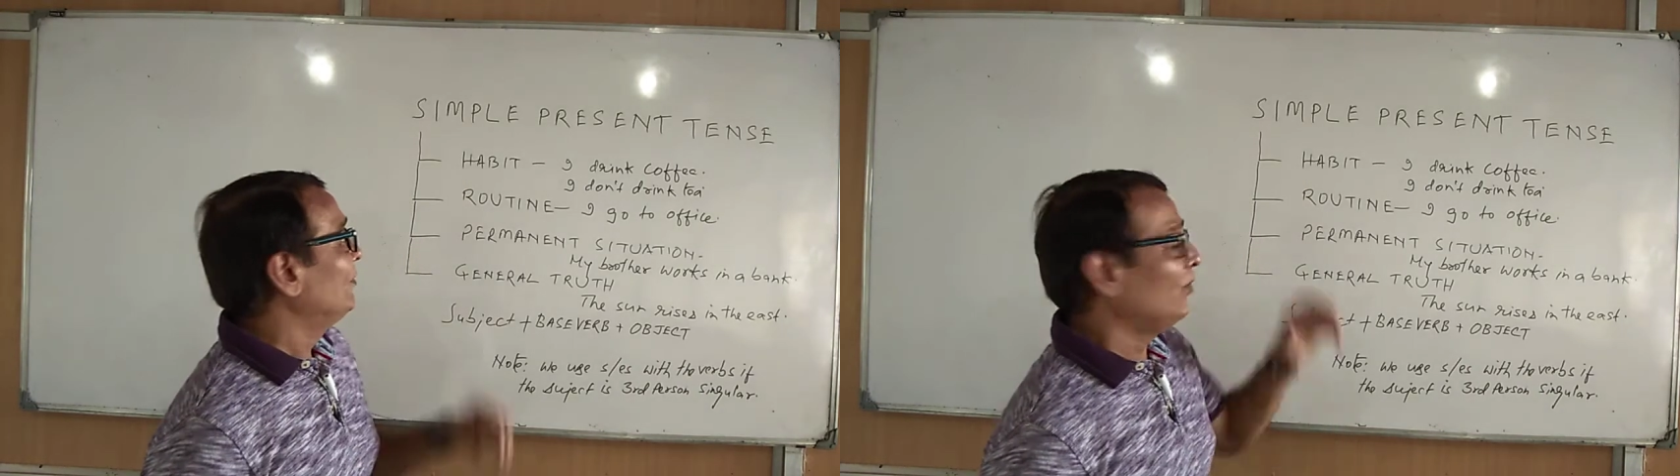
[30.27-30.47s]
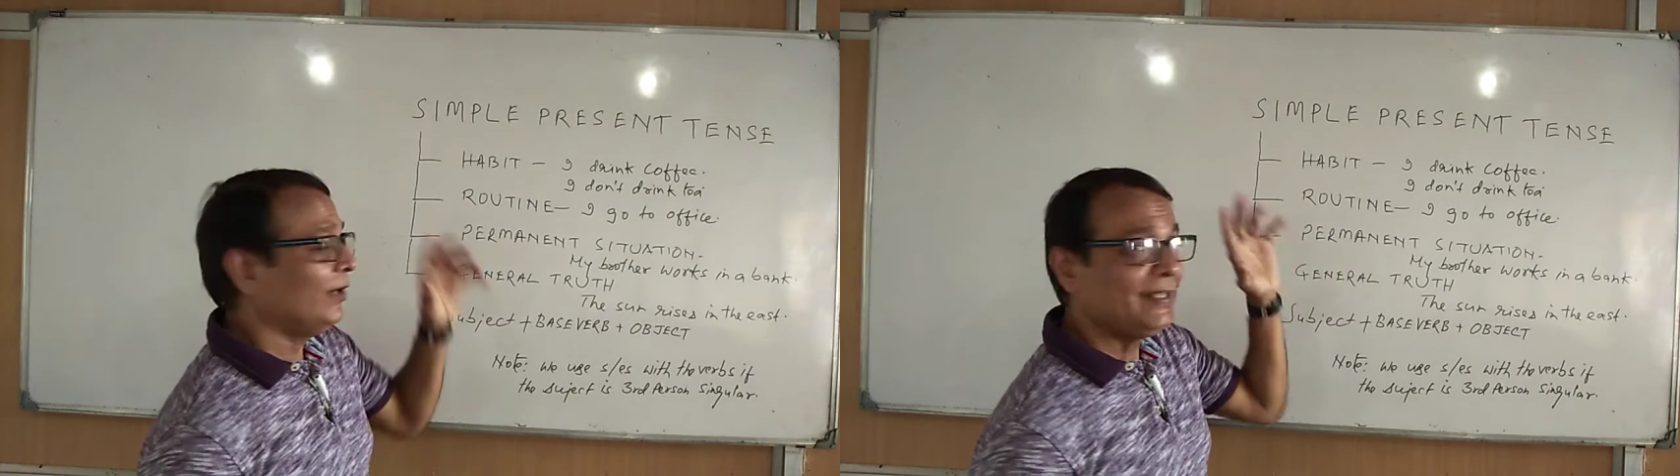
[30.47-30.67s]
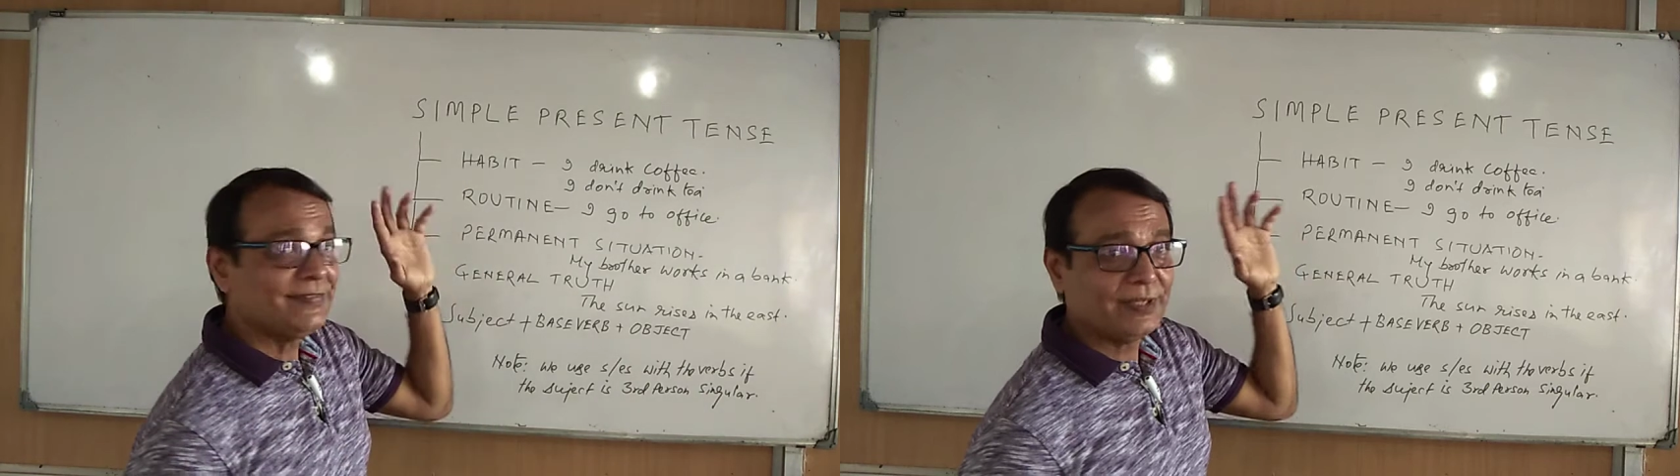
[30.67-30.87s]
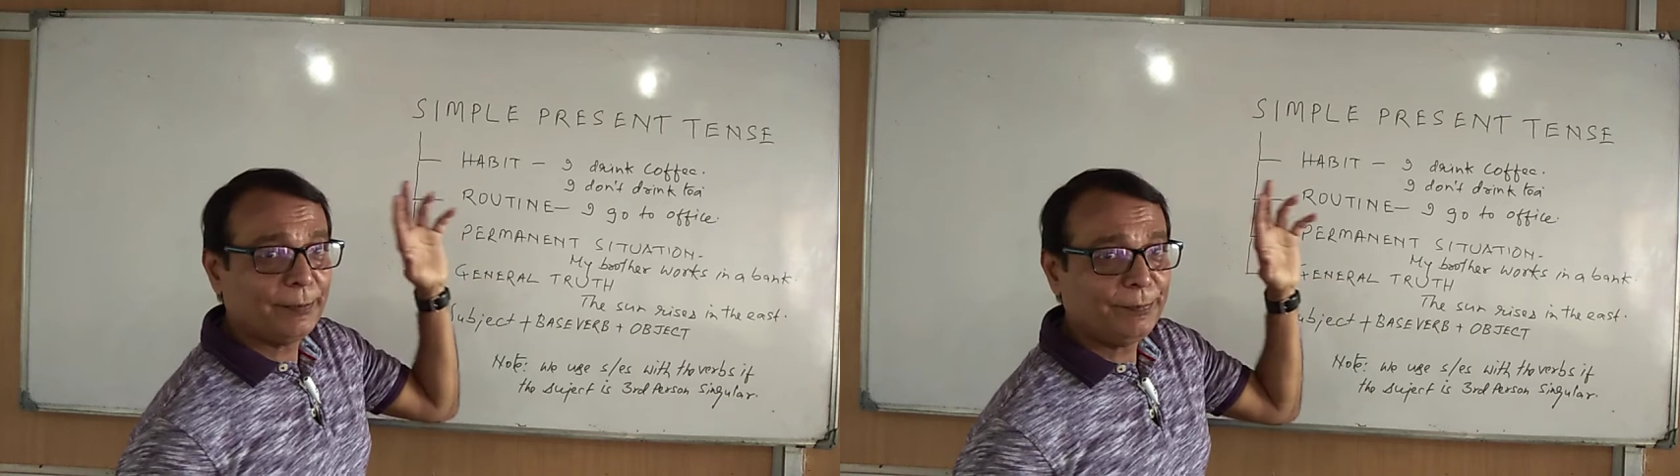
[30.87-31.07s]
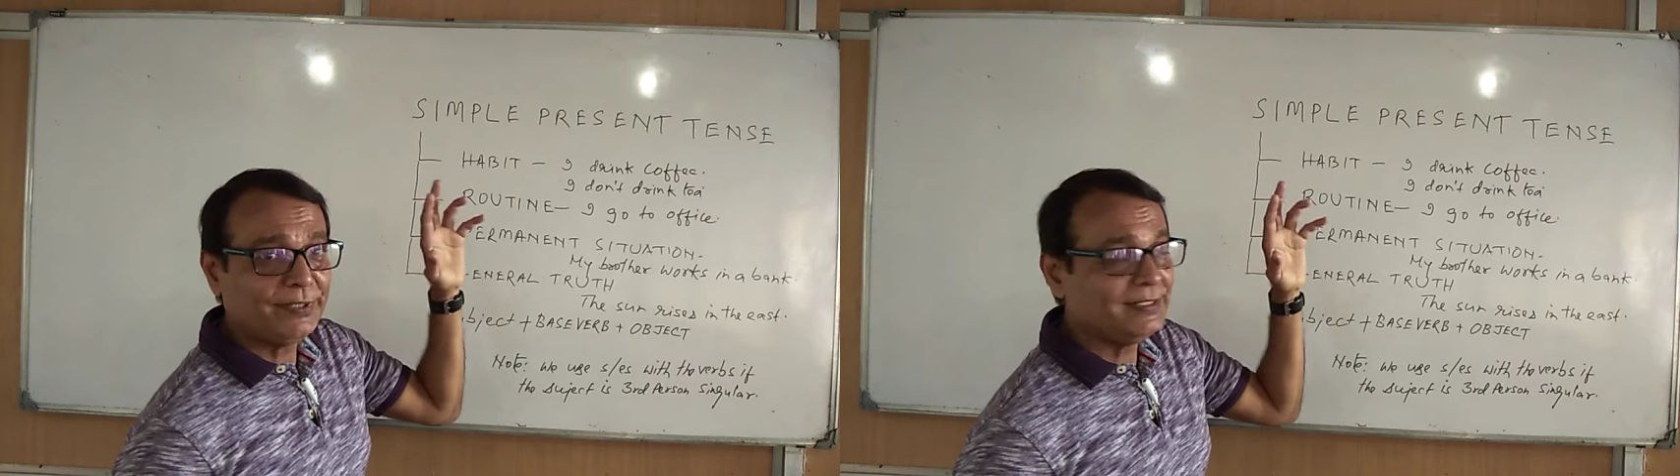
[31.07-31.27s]
For
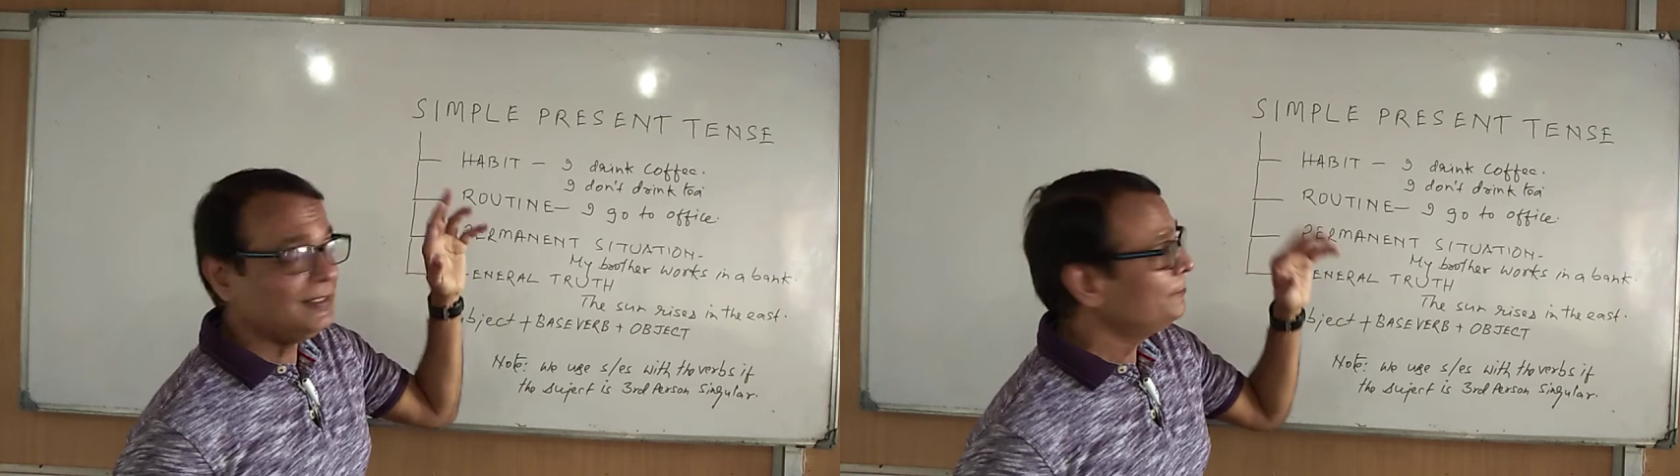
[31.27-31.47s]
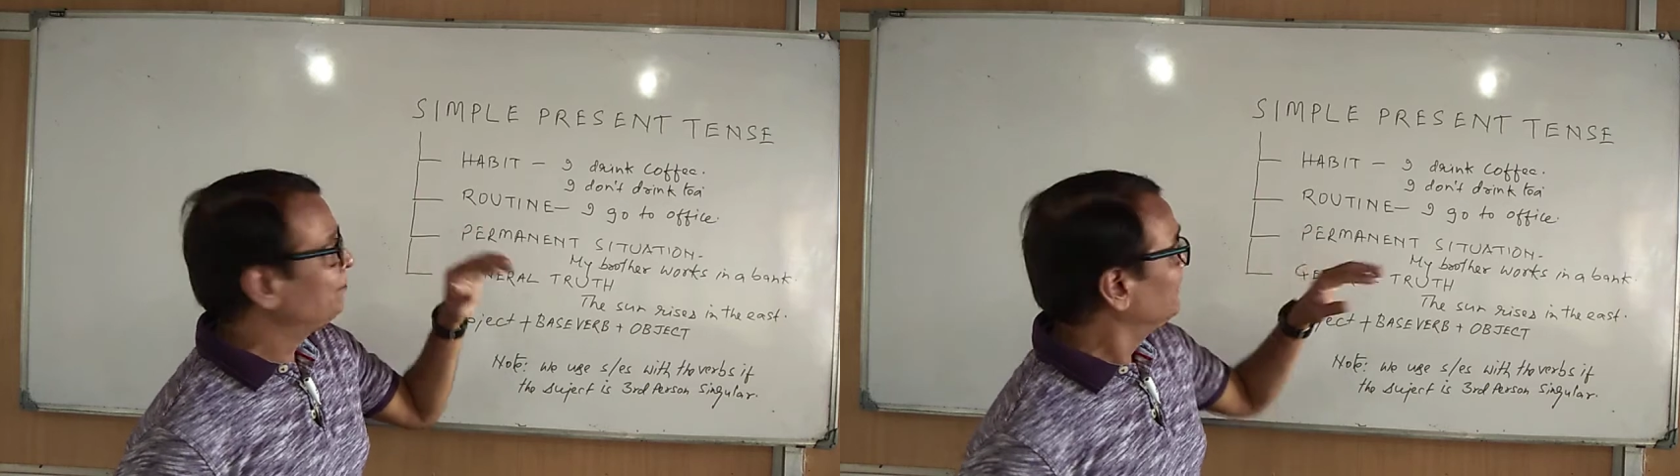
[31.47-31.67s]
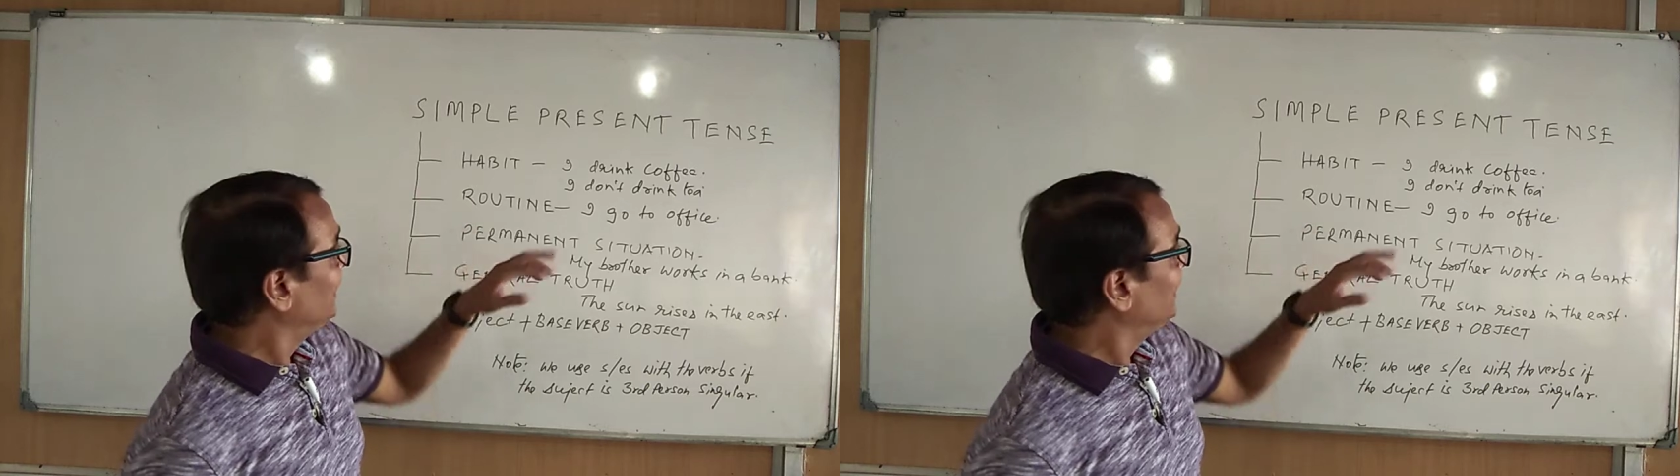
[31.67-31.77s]
example,